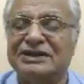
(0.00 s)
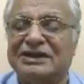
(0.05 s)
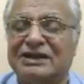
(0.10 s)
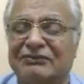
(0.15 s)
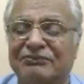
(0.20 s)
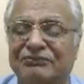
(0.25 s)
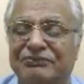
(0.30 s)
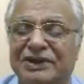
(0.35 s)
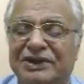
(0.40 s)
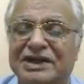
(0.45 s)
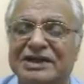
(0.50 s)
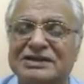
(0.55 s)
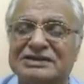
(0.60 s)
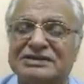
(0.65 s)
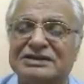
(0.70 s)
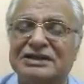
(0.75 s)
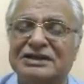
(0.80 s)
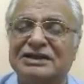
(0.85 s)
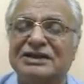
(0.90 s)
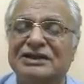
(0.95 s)
complaints
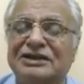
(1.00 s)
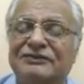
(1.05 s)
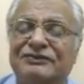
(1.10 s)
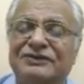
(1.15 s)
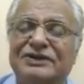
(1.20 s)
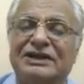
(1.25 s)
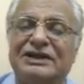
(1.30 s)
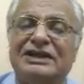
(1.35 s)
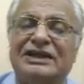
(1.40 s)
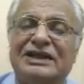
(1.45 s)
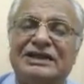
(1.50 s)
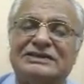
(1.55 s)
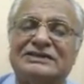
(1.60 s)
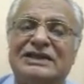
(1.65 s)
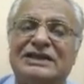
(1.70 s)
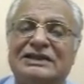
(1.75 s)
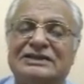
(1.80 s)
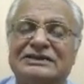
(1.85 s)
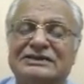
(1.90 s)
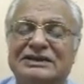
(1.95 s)
if it is less
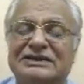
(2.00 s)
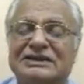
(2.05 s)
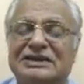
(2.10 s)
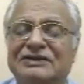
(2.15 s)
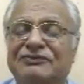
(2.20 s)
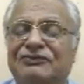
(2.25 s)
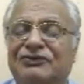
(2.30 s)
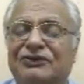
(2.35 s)
than say 3, 4,